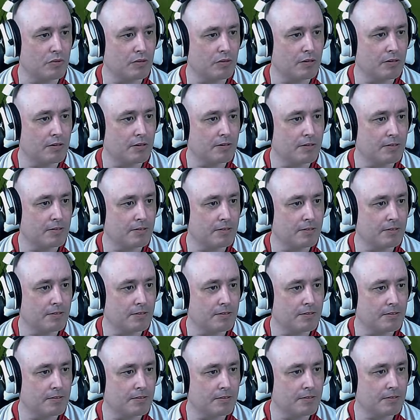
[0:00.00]

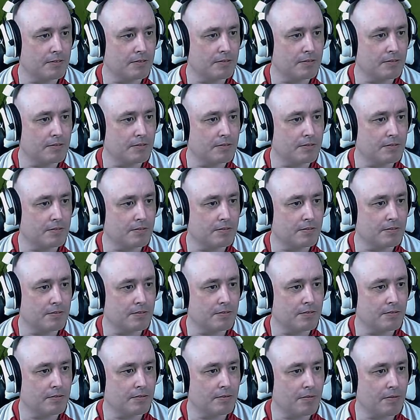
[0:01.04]

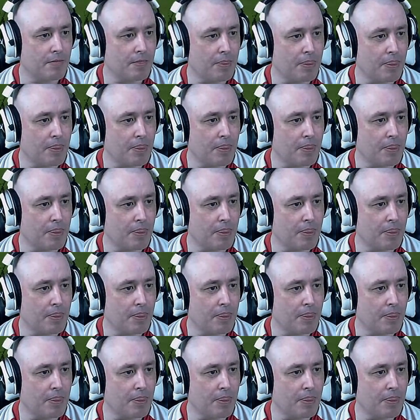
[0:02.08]
Nobody speaks.